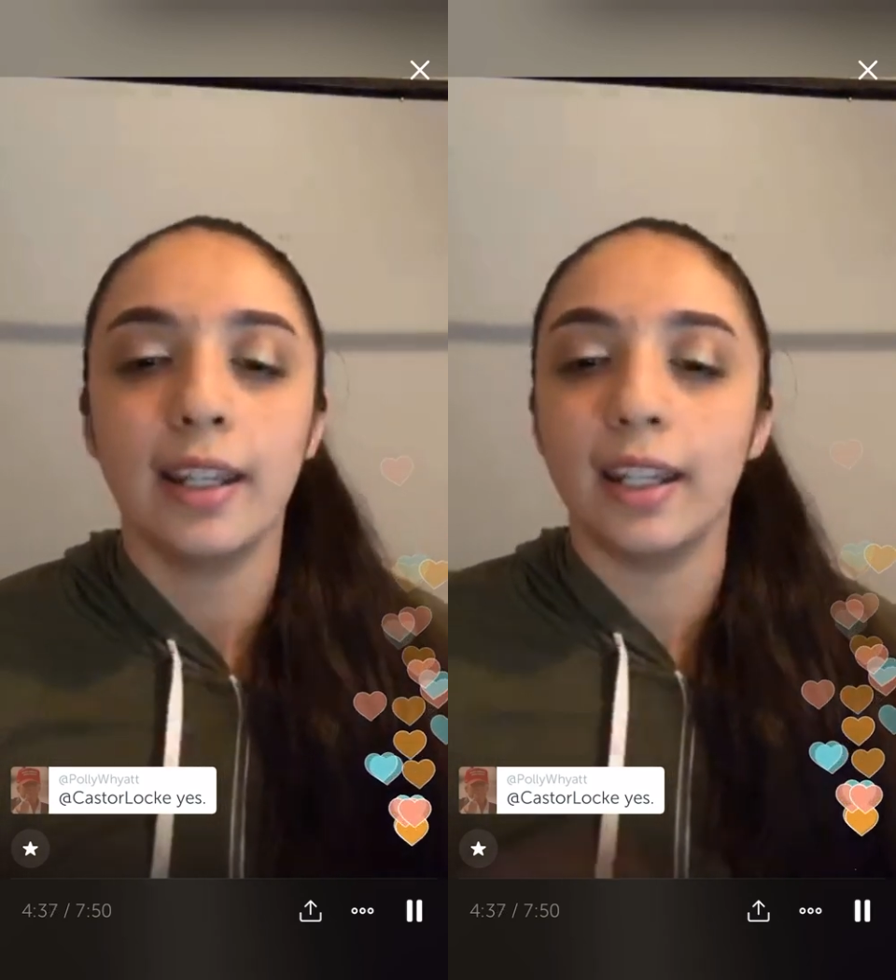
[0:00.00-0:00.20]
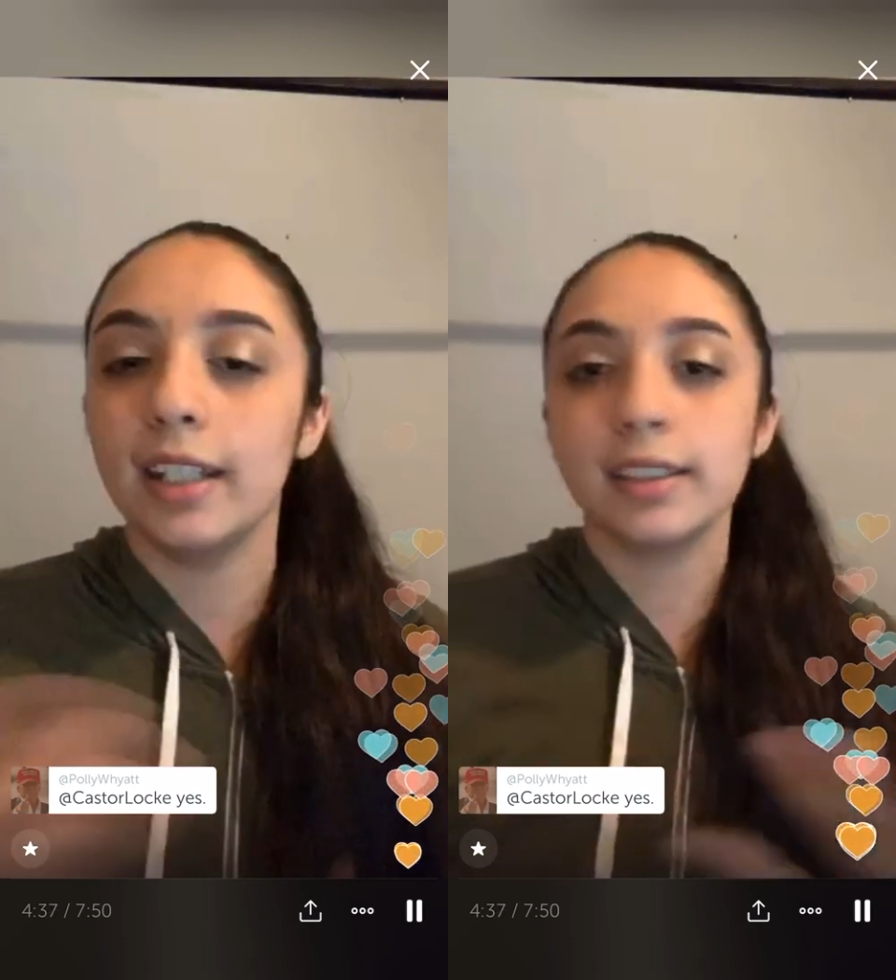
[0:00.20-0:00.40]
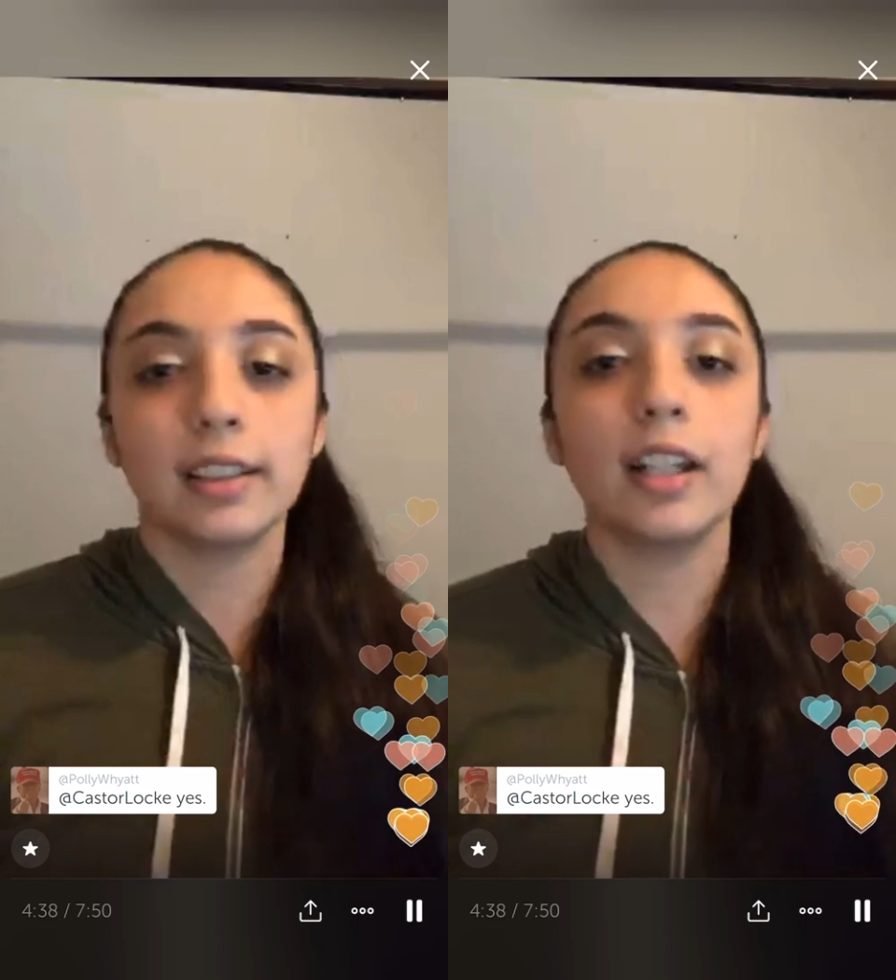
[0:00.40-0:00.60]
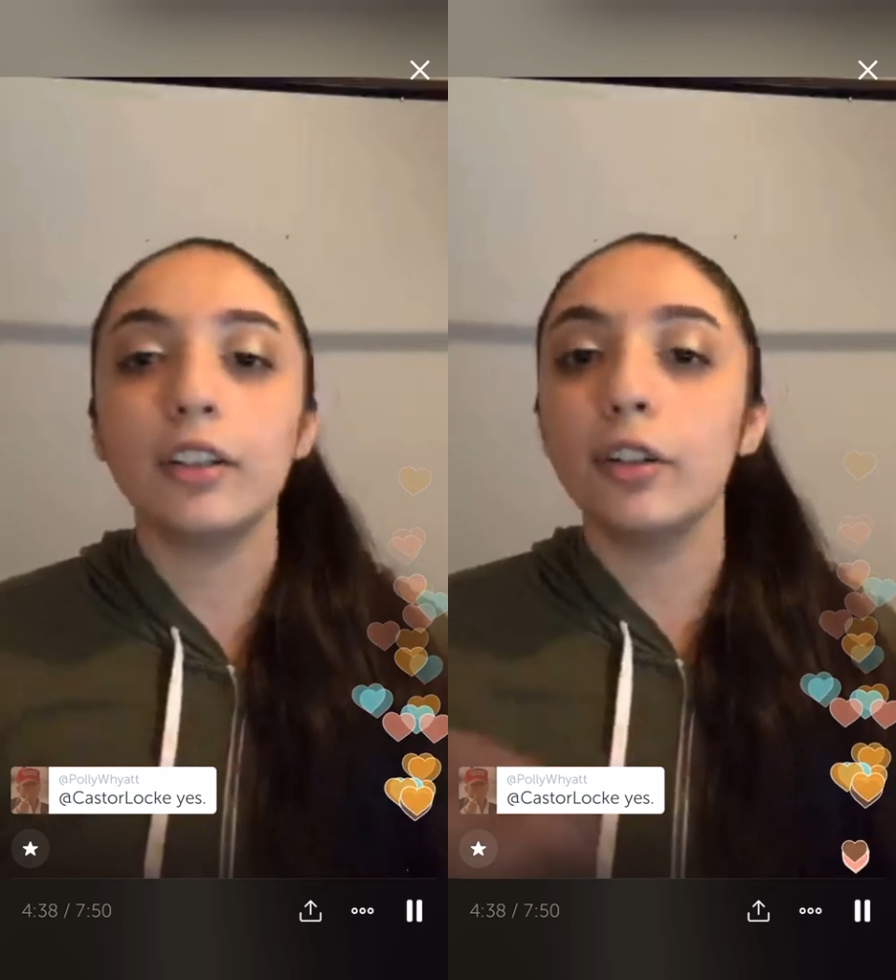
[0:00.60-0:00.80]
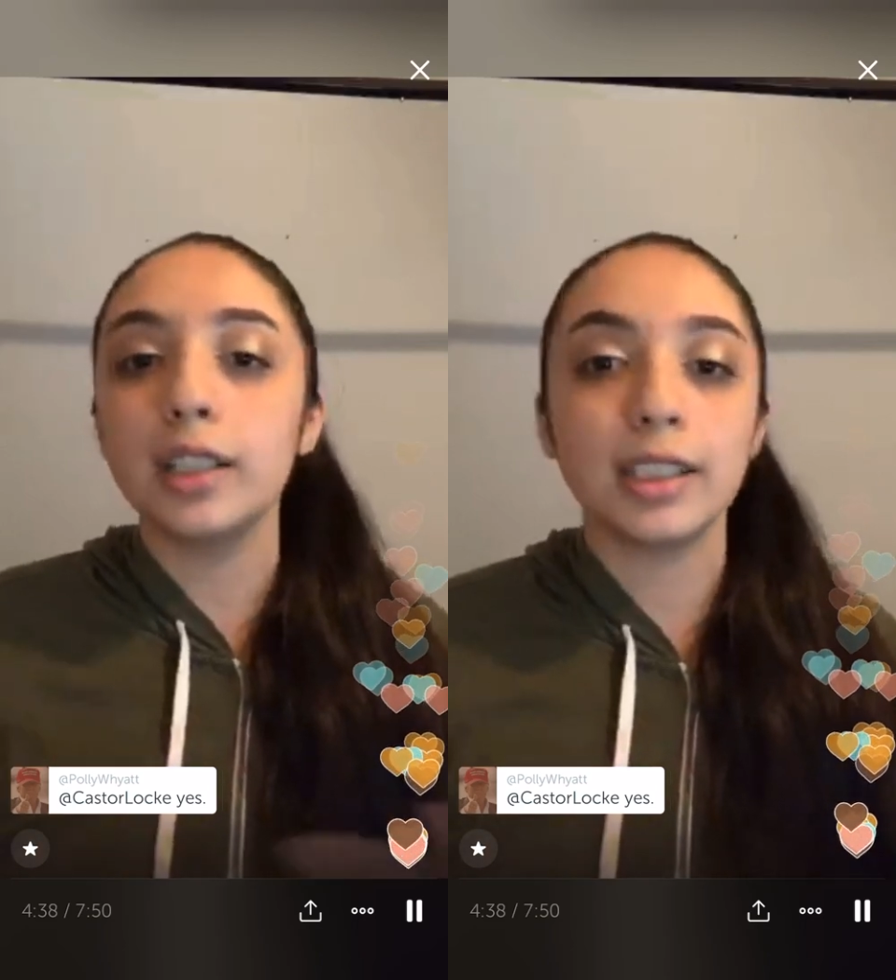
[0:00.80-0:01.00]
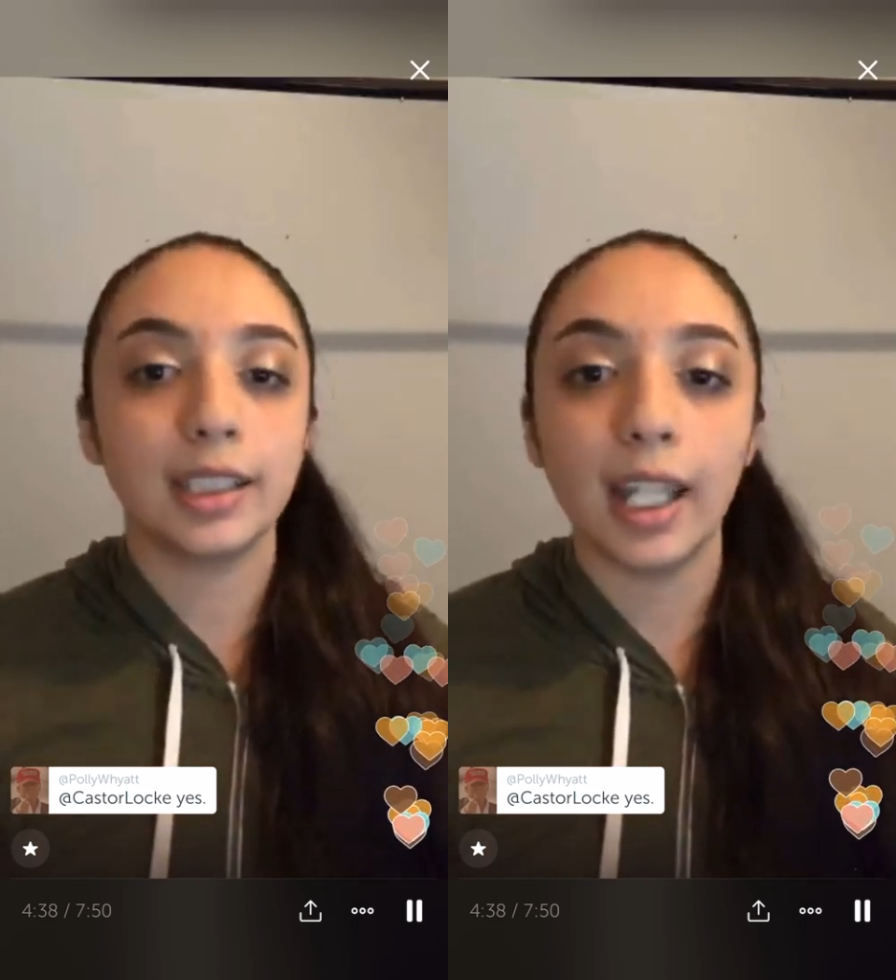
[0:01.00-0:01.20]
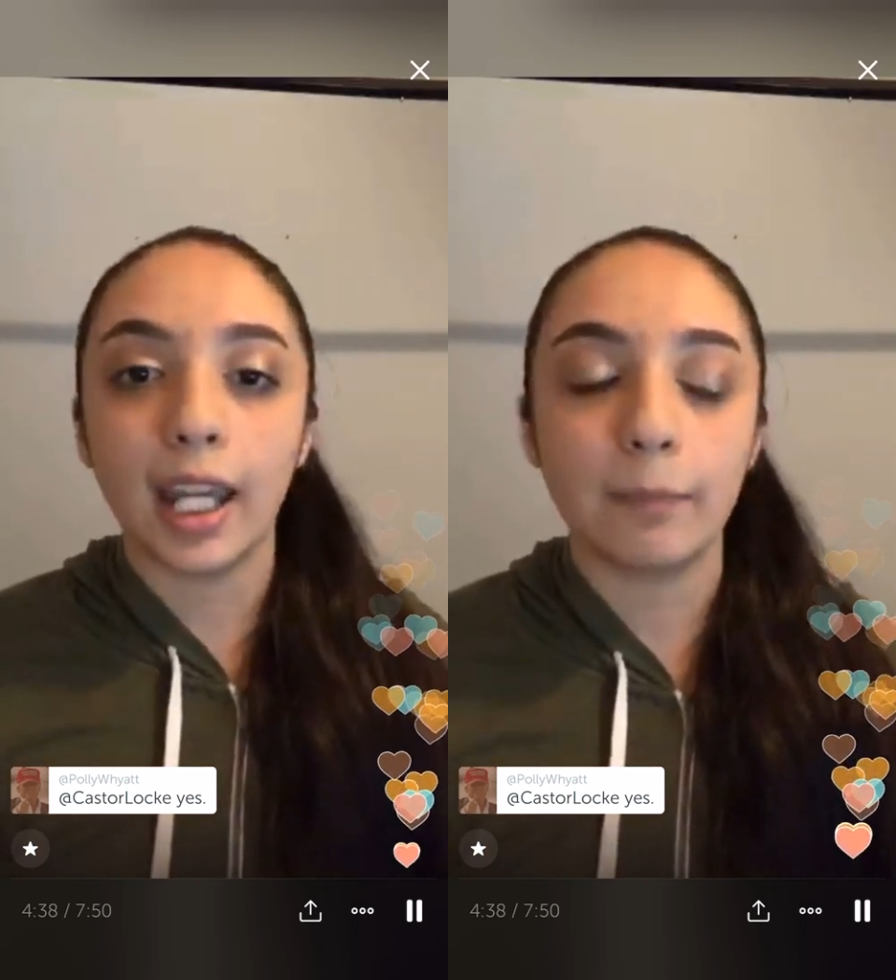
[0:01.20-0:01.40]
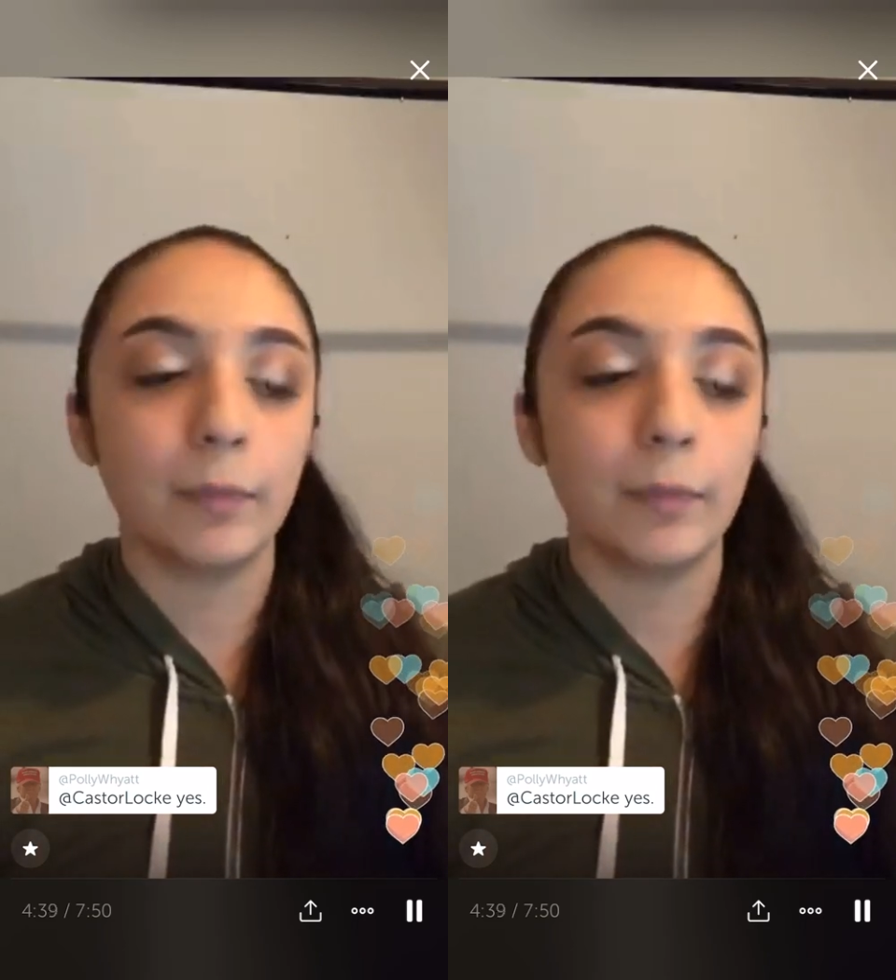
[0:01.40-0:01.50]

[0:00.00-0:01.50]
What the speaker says: is not going to get